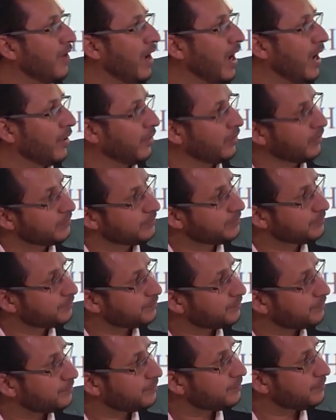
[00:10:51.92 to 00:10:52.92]
ion,
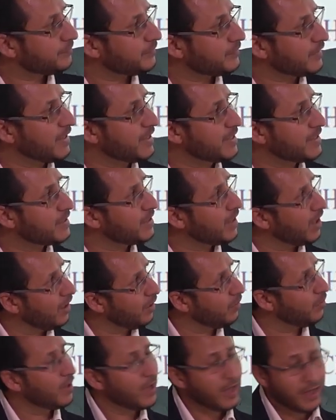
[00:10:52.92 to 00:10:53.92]

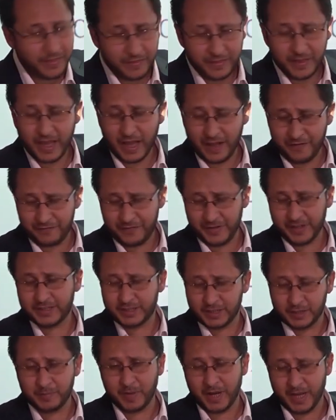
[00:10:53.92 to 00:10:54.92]
so they are
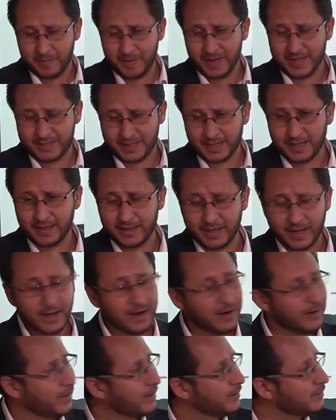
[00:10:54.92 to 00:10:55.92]
affected by passing the
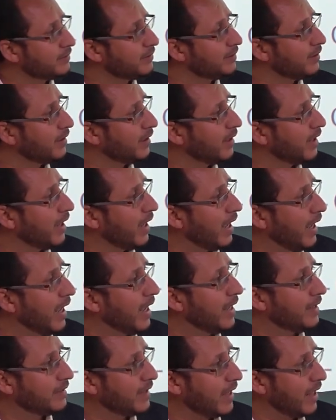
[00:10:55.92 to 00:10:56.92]
current,
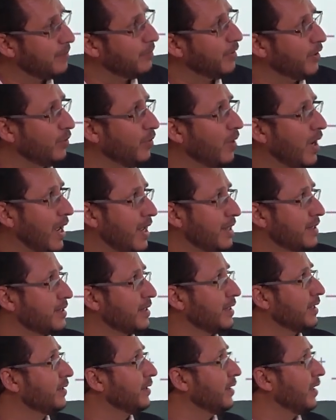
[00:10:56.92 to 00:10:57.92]
and amino
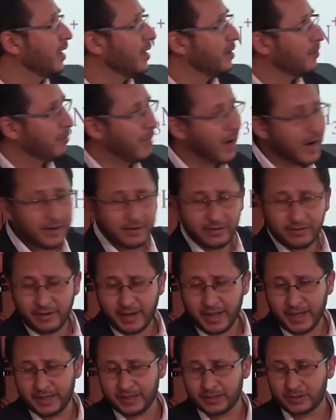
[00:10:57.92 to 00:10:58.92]
acid
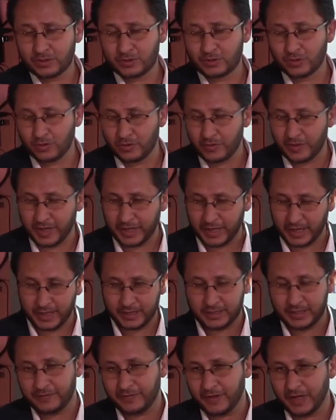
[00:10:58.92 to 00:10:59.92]
migrate to the negative